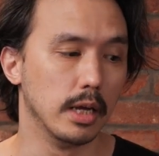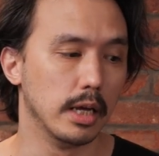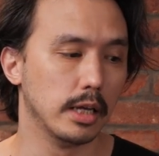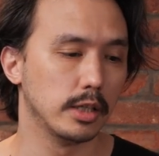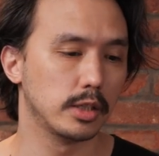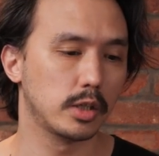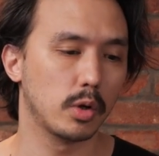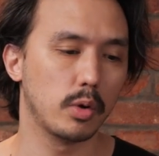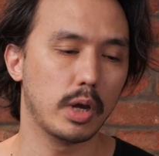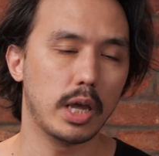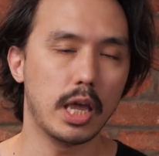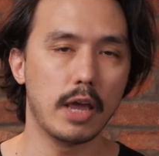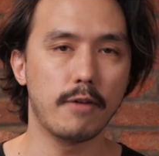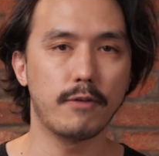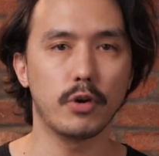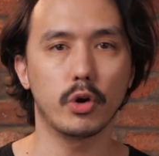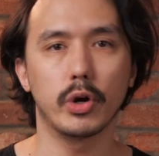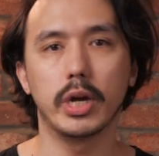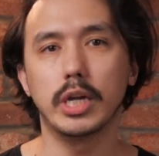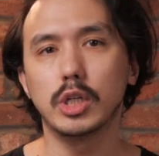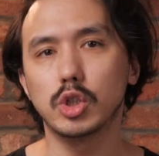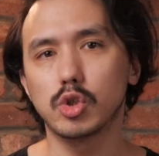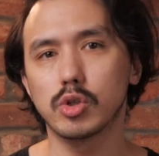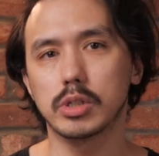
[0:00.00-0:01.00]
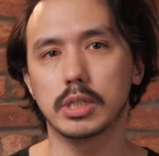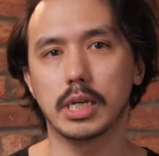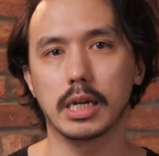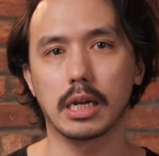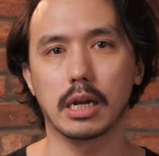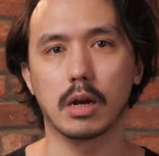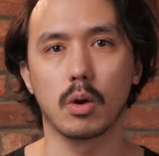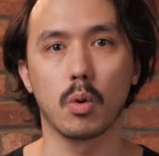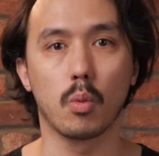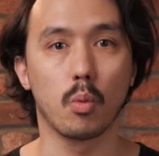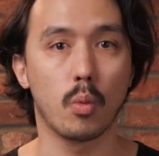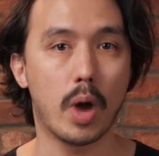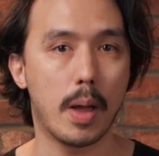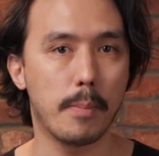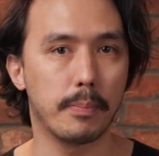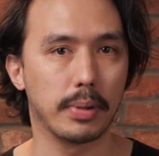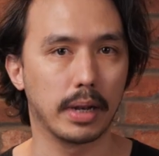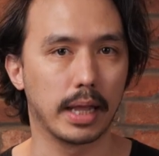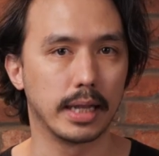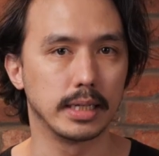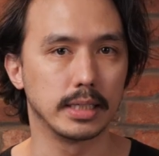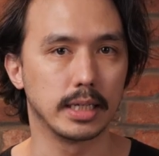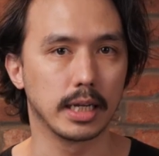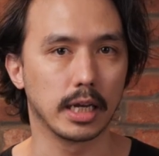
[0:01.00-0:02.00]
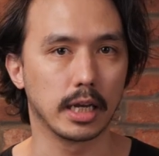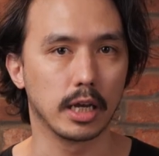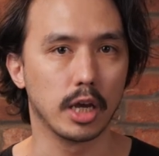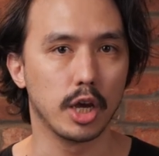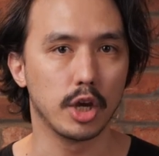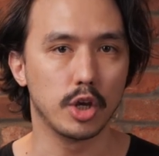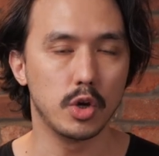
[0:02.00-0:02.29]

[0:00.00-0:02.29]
So if you're interested in wet blending,